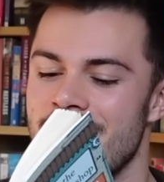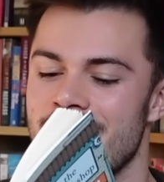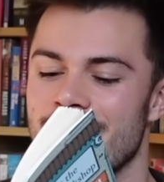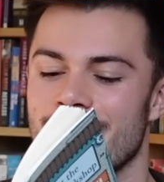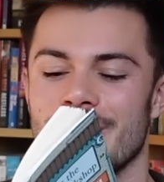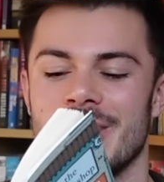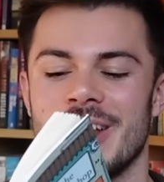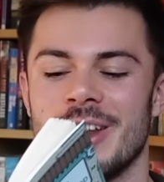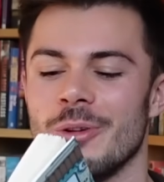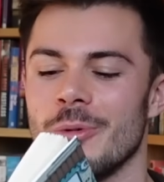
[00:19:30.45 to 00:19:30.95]

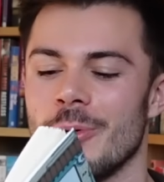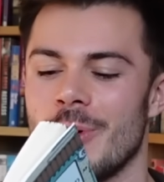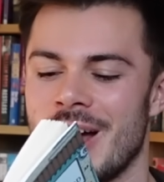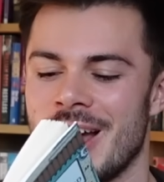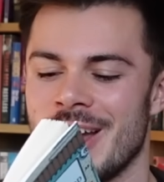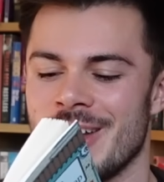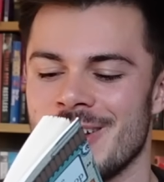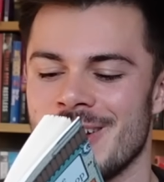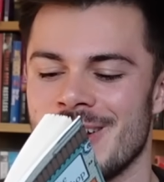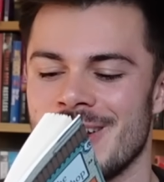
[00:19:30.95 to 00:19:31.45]
for a little
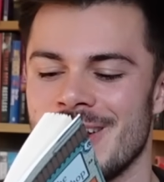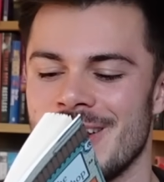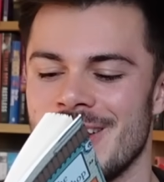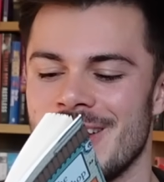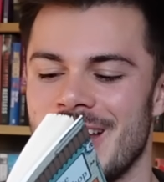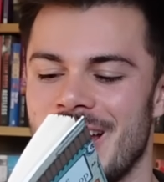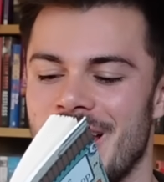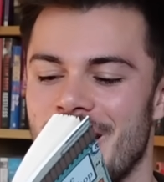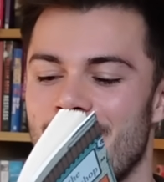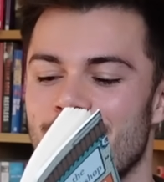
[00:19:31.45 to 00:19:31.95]
while,
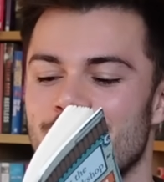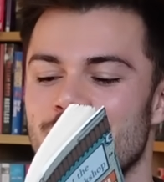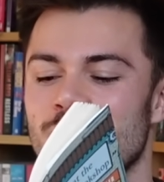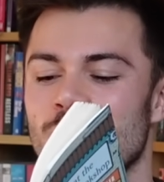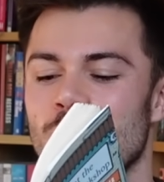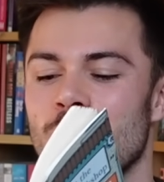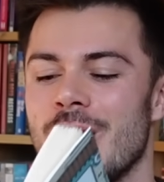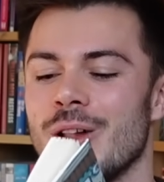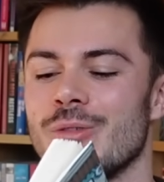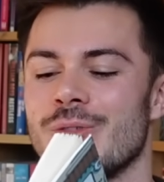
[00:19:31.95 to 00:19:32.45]
and after
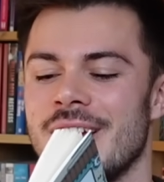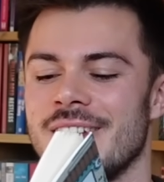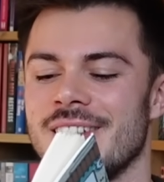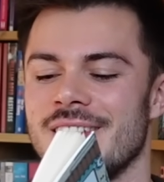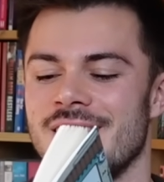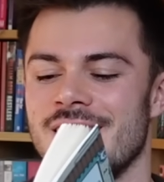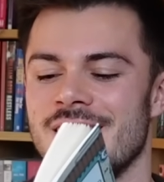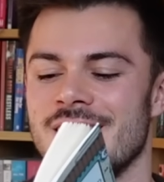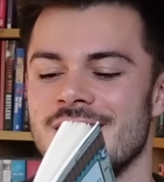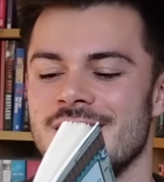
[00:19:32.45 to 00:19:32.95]
you're well
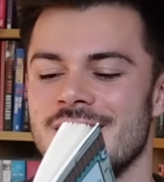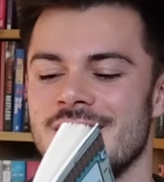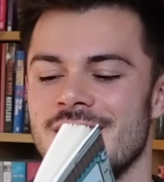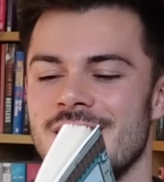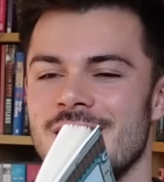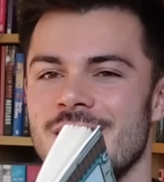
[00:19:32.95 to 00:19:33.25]
rested,